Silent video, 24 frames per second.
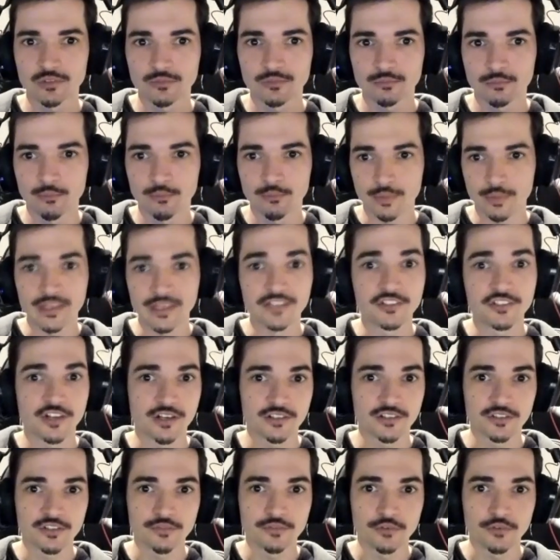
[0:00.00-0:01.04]
big
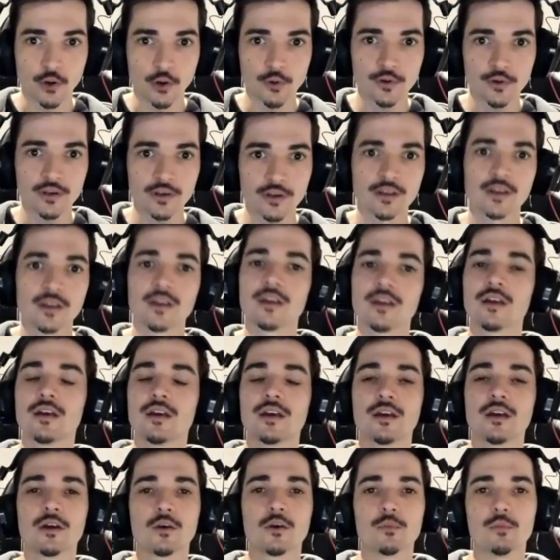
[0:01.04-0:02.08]
chunks of code.
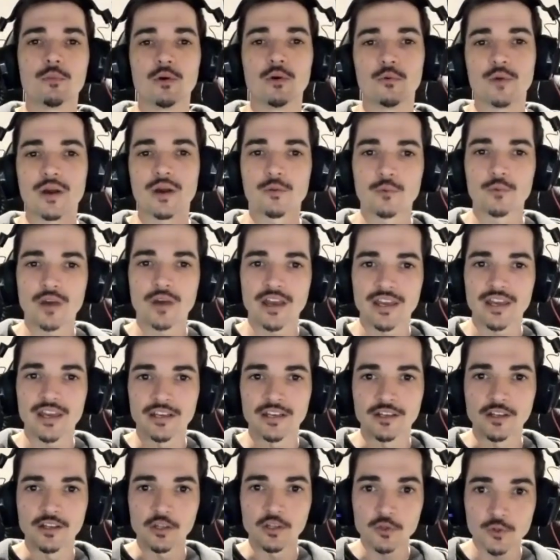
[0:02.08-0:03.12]
But when we're in
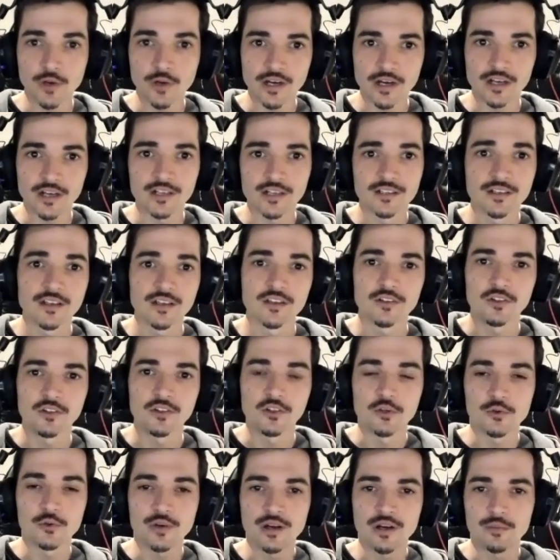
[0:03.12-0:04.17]
Lua,
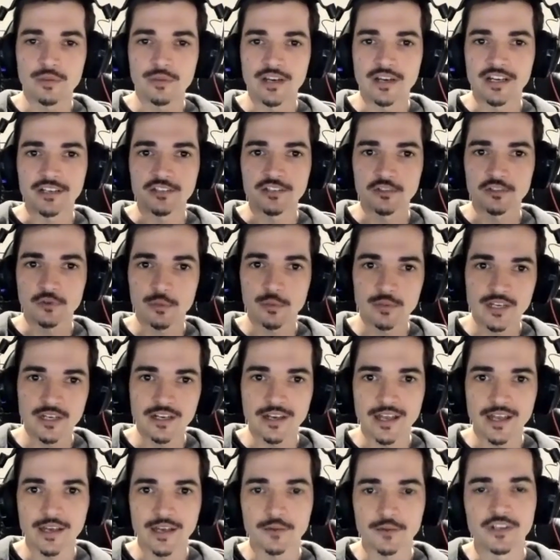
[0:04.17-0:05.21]
Lua being a scripting
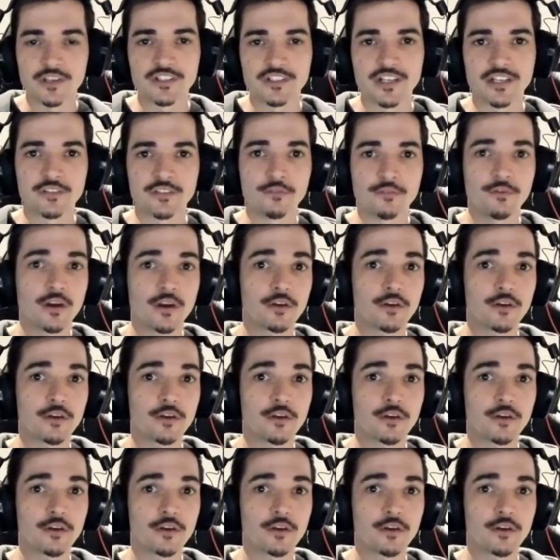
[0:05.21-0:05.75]
language, it's very